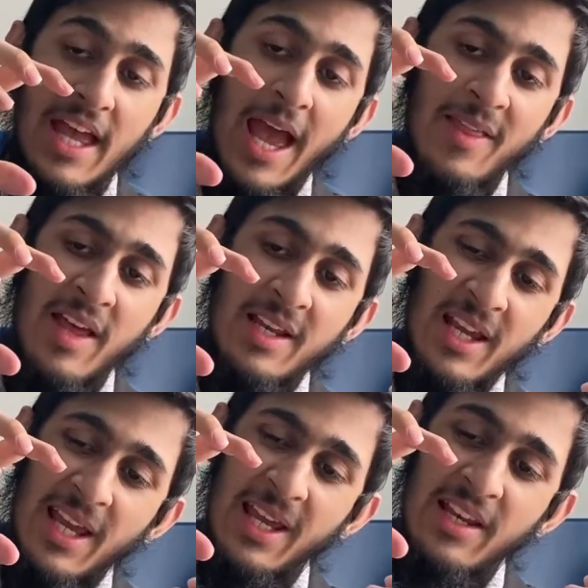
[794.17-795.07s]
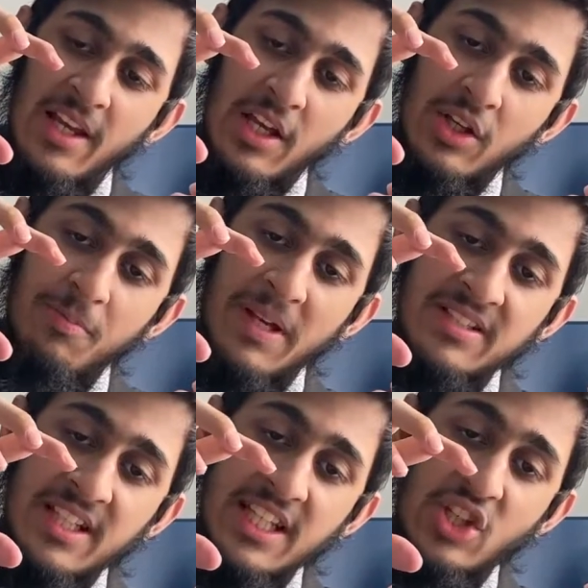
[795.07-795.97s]
and then it
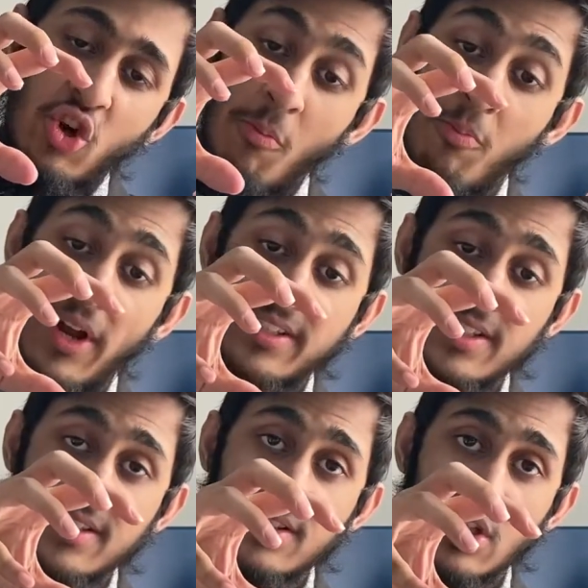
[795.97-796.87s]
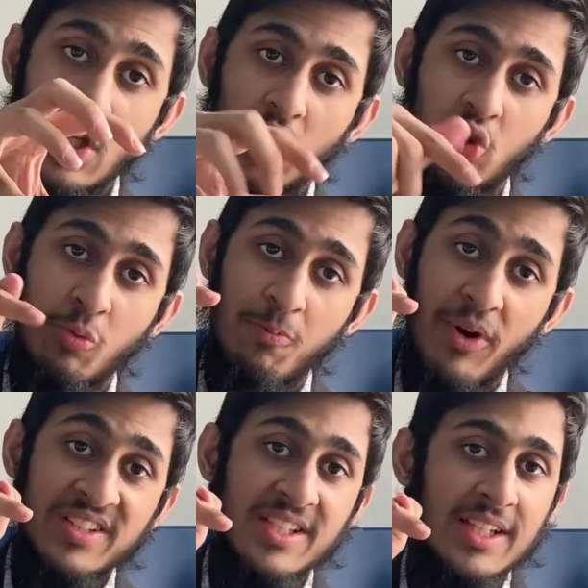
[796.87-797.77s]
basically compresses to
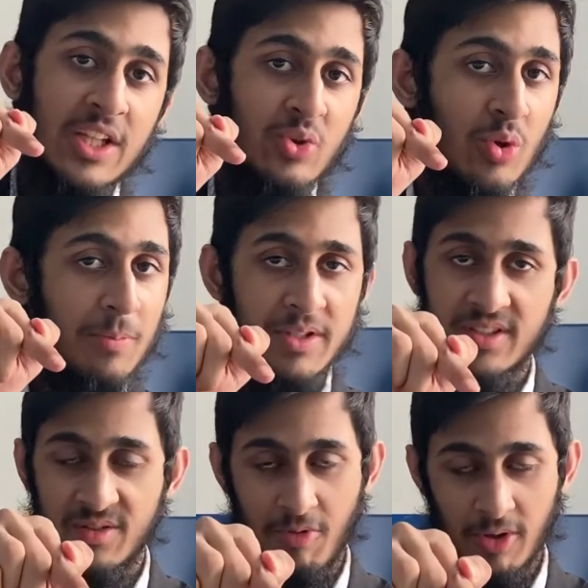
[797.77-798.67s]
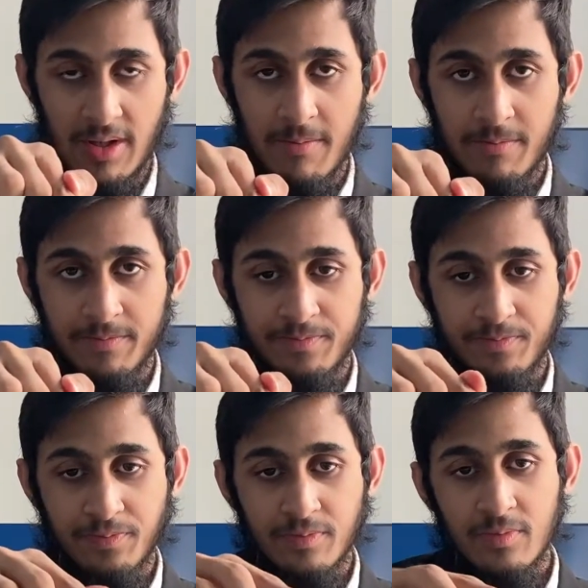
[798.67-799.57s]
press it into a person's body.
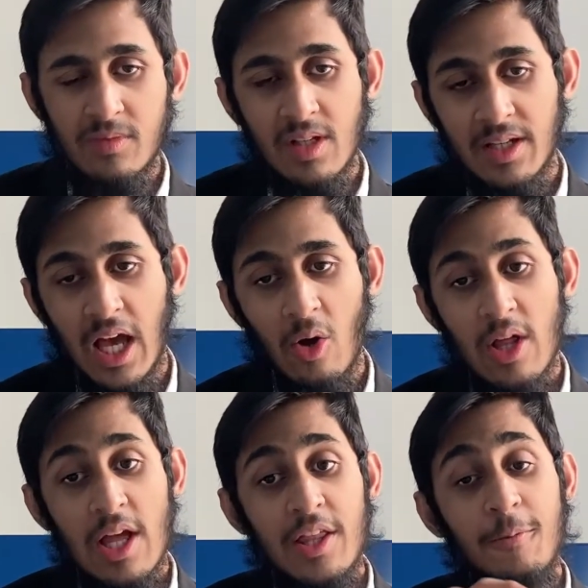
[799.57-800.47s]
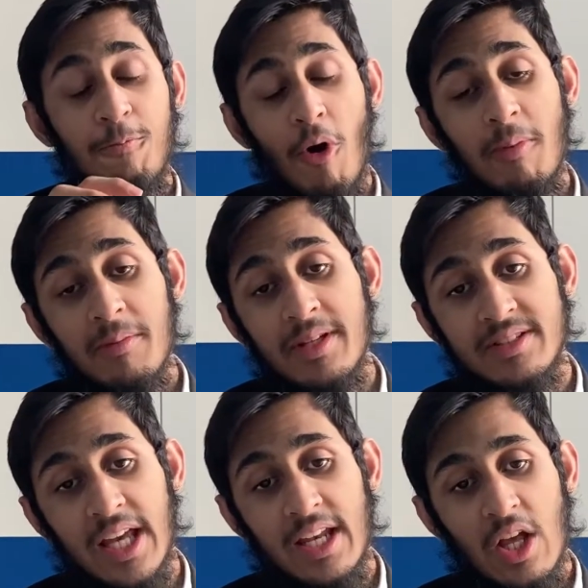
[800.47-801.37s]
Now, the problem is
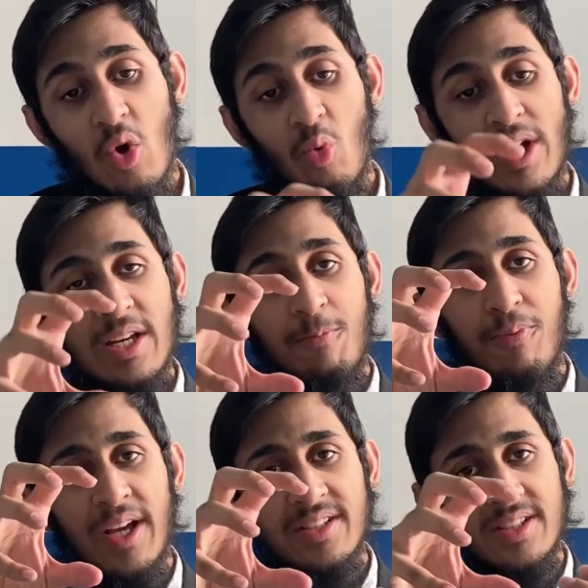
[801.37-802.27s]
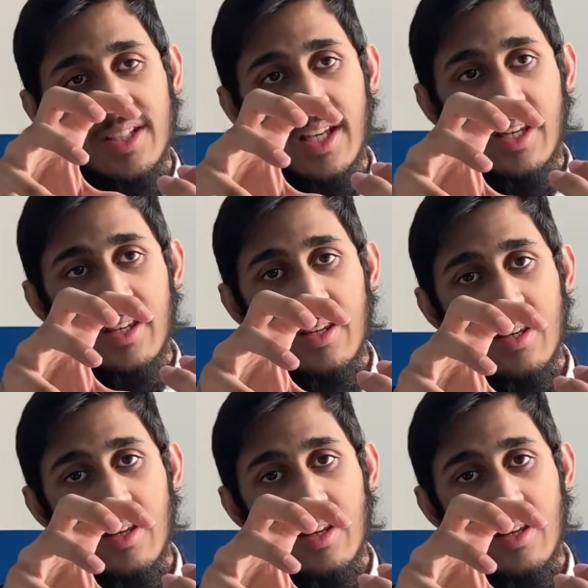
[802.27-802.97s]
that when it presses in,